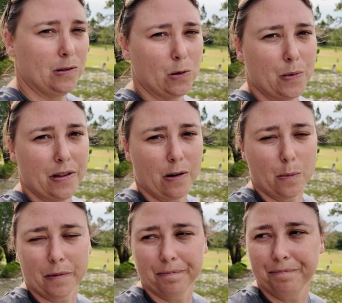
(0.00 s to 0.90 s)
with it
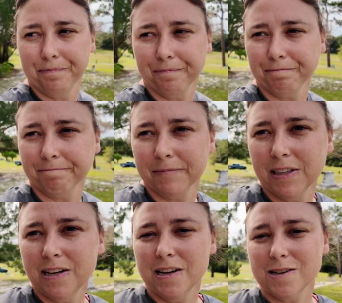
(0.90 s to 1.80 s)
open.
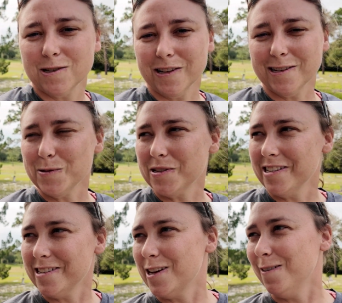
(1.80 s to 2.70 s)
So let's go sit
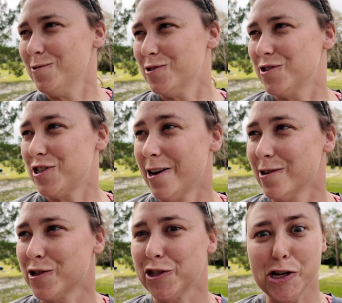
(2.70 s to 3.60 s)
in the devil's
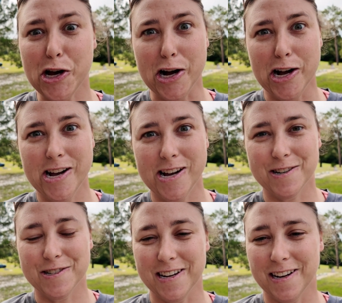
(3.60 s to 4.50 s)
chairs.
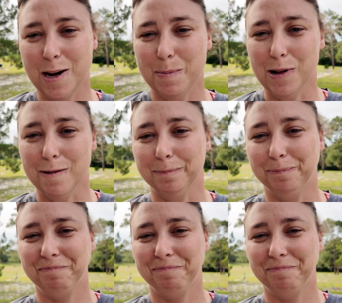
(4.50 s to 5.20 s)
There's a couple of them.